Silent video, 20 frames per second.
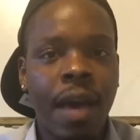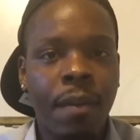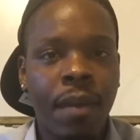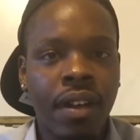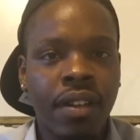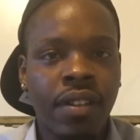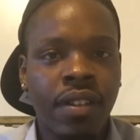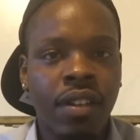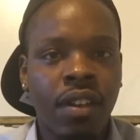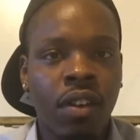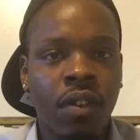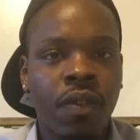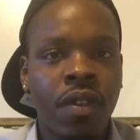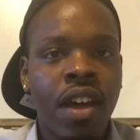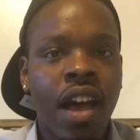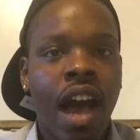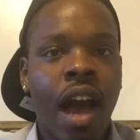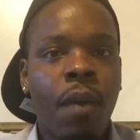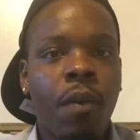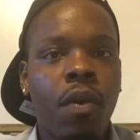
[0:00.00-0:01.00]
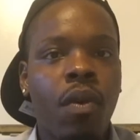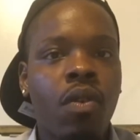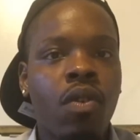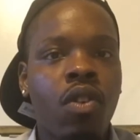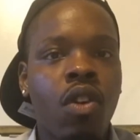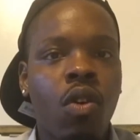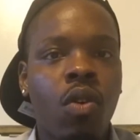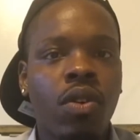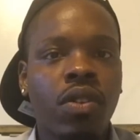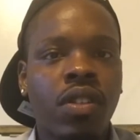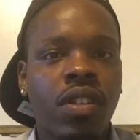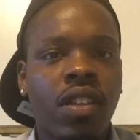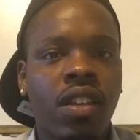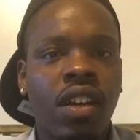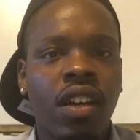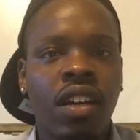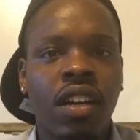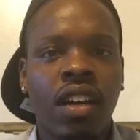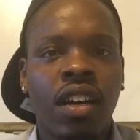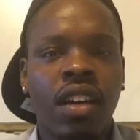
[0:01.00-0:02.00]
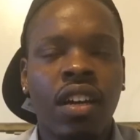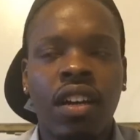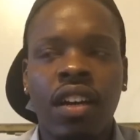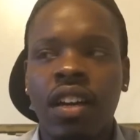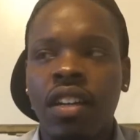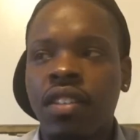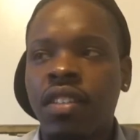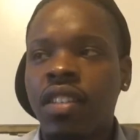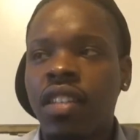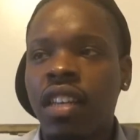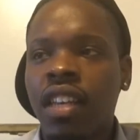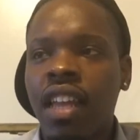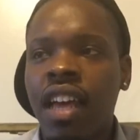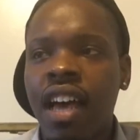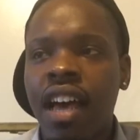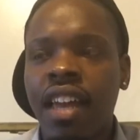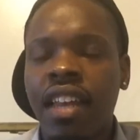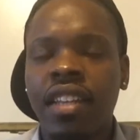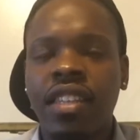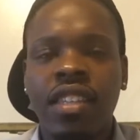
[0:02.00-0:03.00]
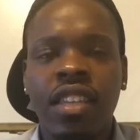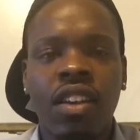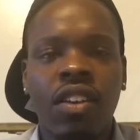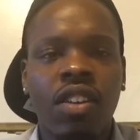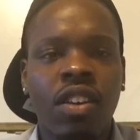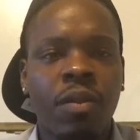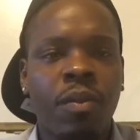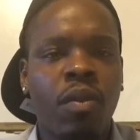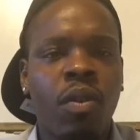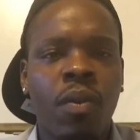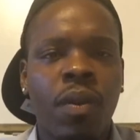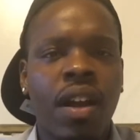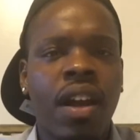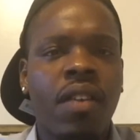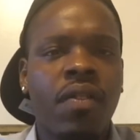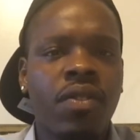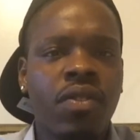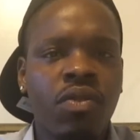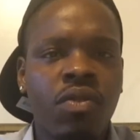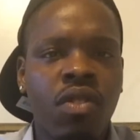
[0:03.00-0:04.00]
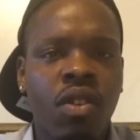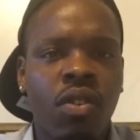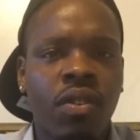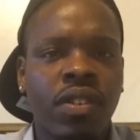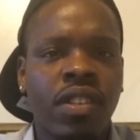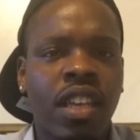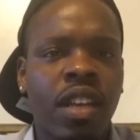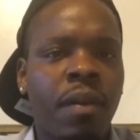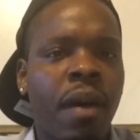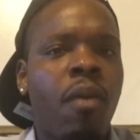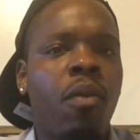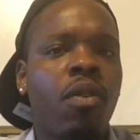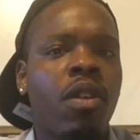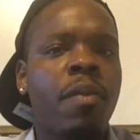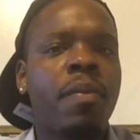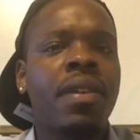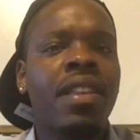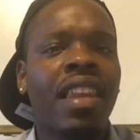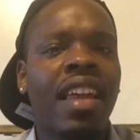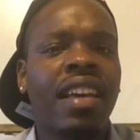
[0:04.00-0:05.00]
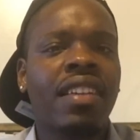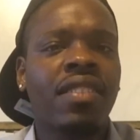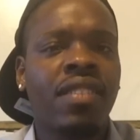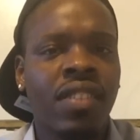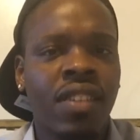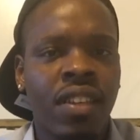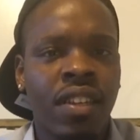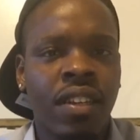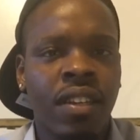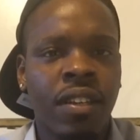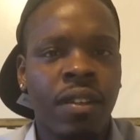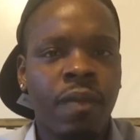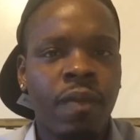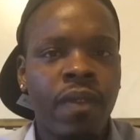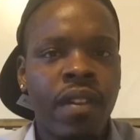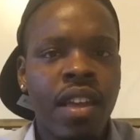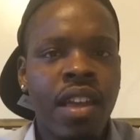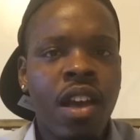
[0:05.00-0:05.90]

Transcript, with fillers: dye myself. I won't go into a salon and tell them, or wherever you go, and tell them I want to be light-skinned.